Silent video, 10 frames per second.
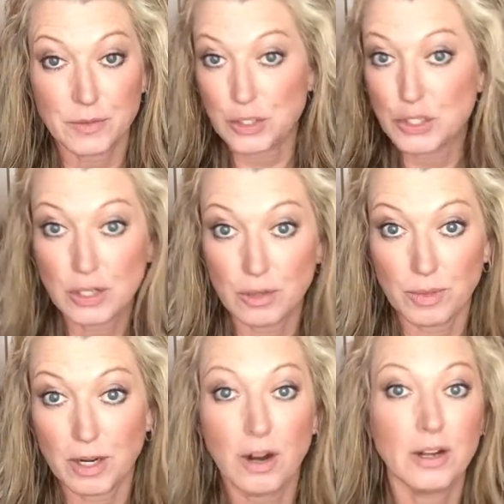for sure,
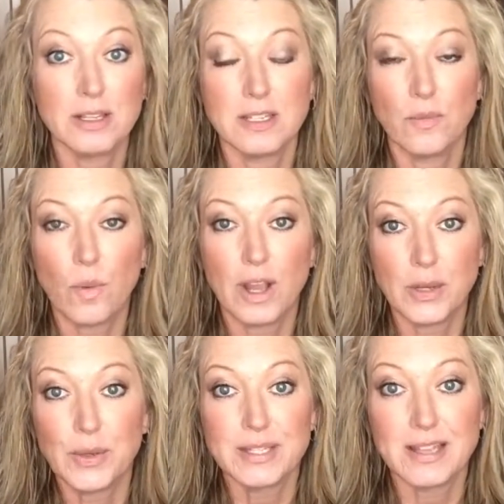regardless of what
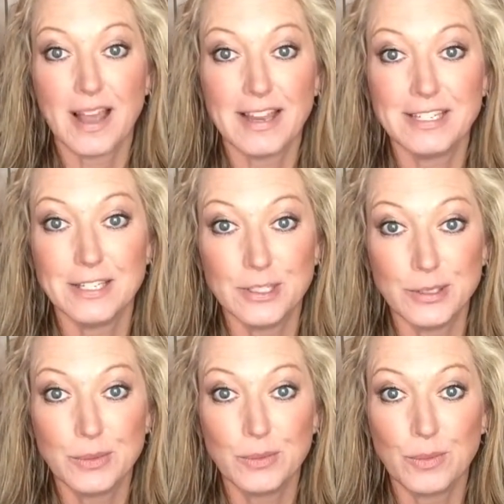you decide to
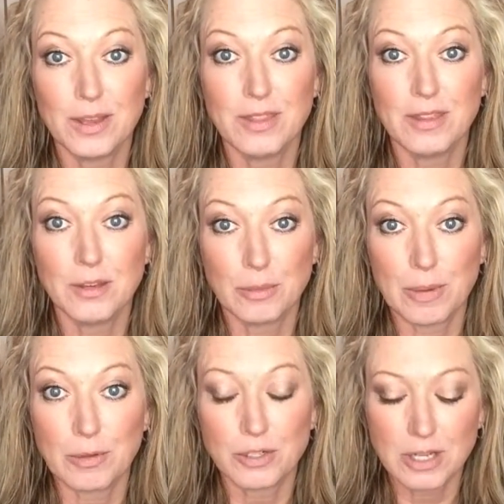do with your
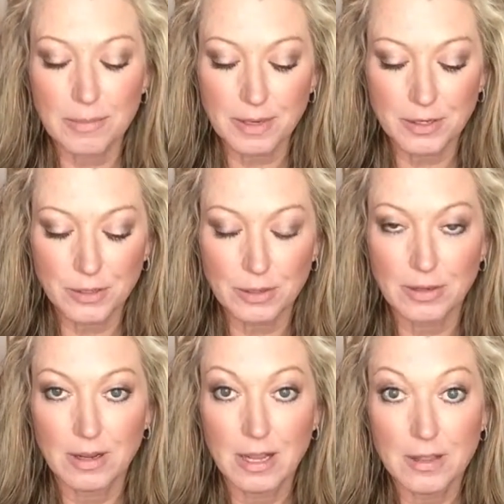membership and
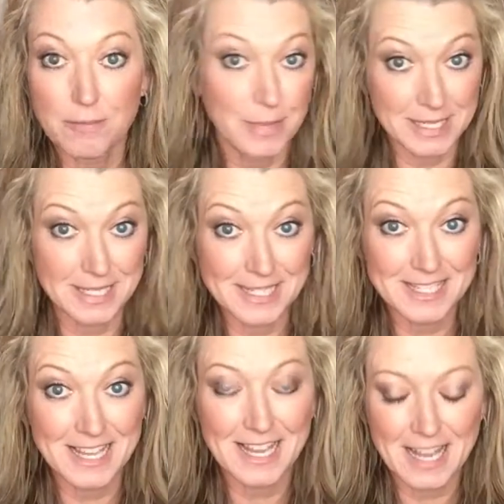your
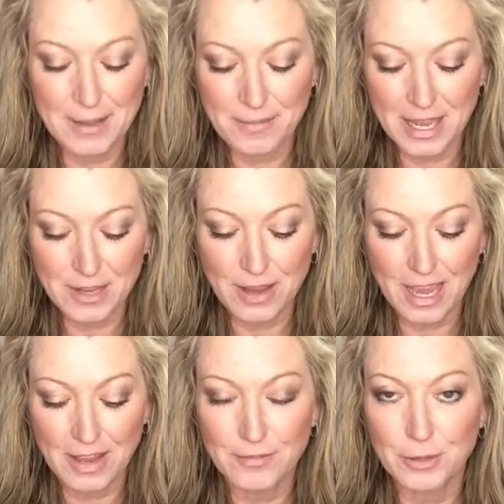business that that you
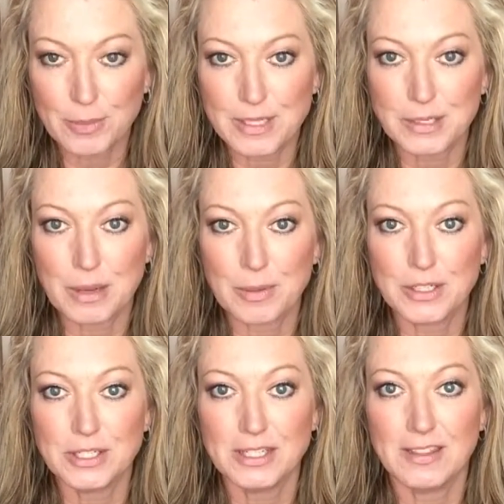have, your business
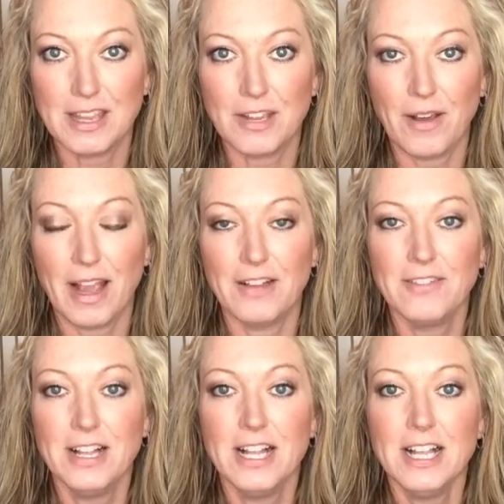opportunity that you
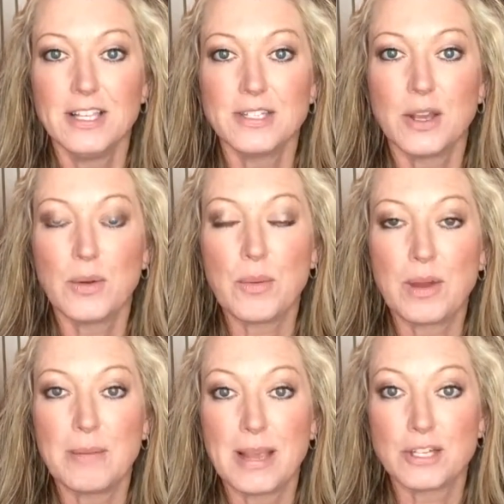have. So we
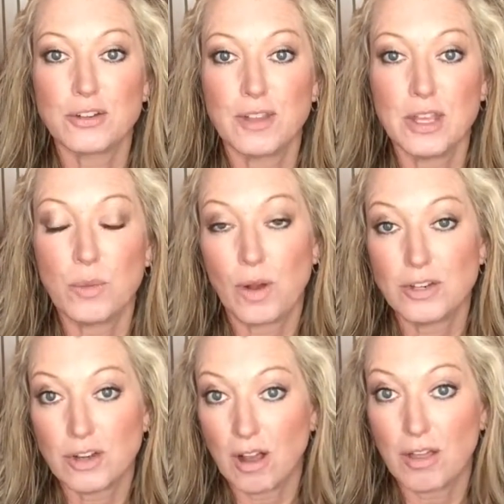want to make sure that you
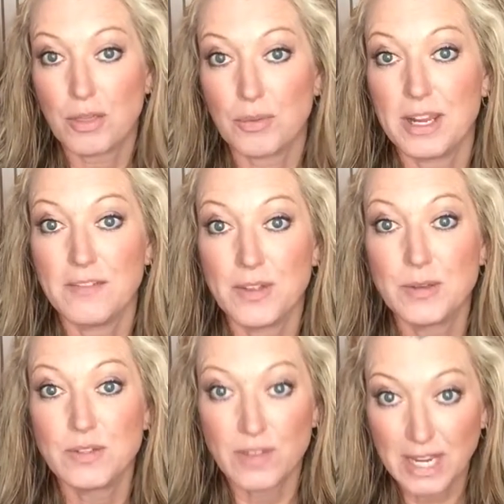watch all three of
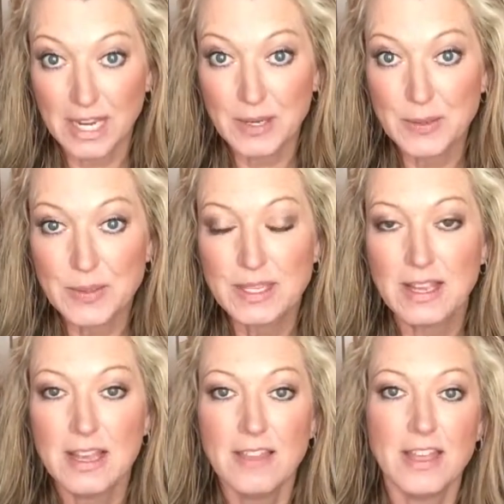those videos,
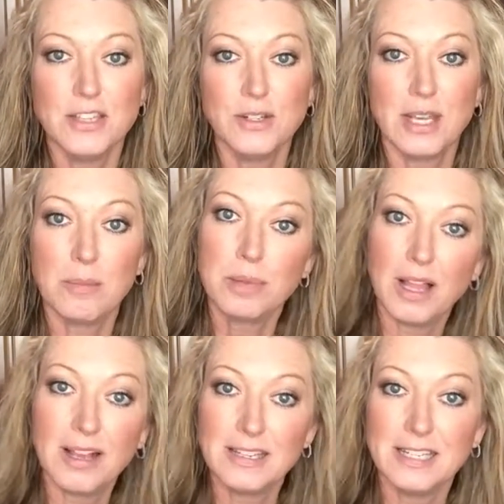that you get
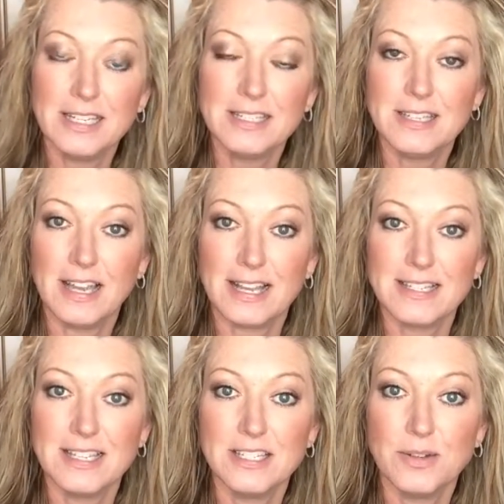plugged in, like I
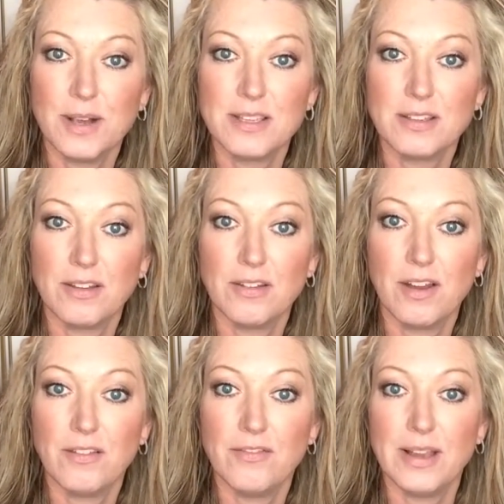said, to us
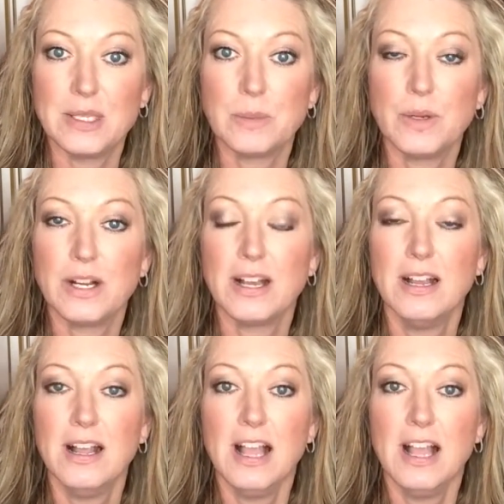on Facebook.